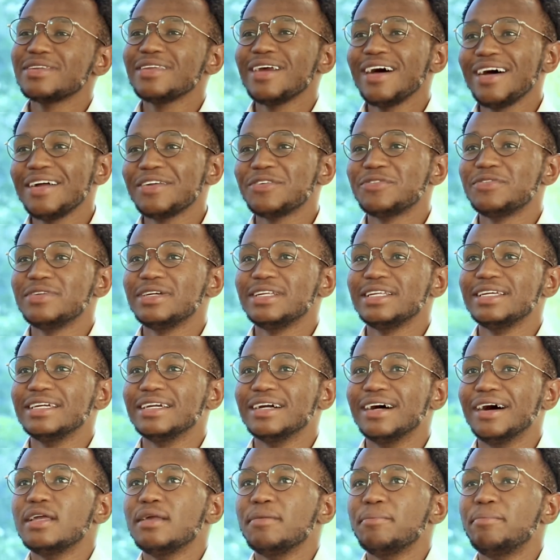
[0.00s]
Not
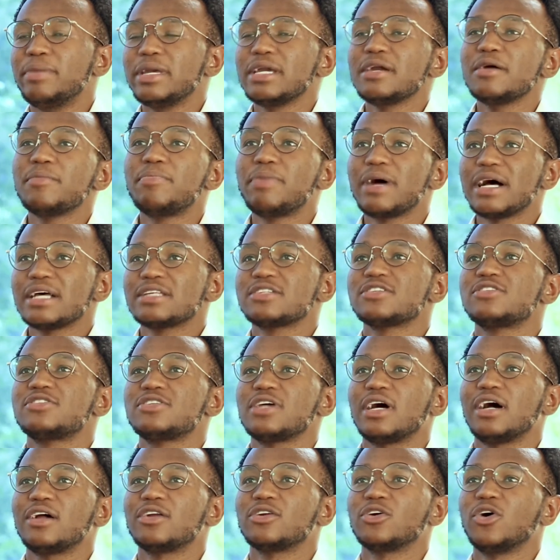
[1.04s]
really. Being a pastor's
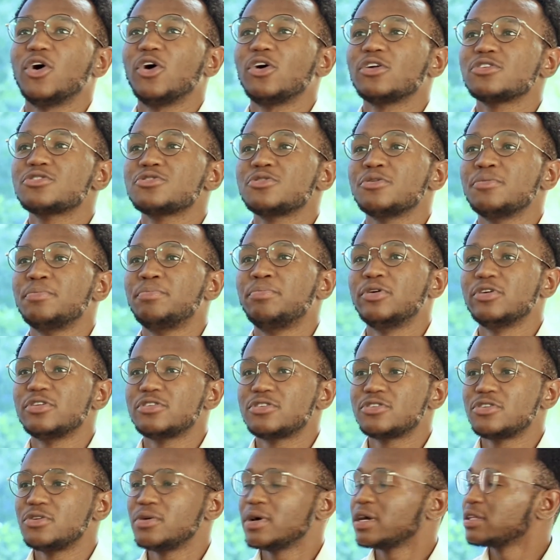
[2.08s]
child also
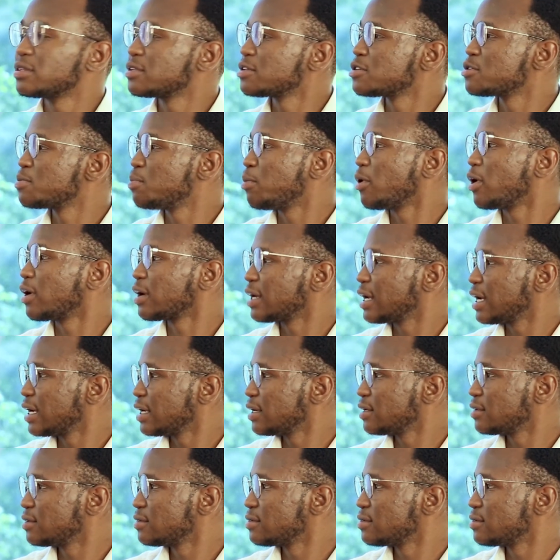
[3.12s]
puts you at the spotlight.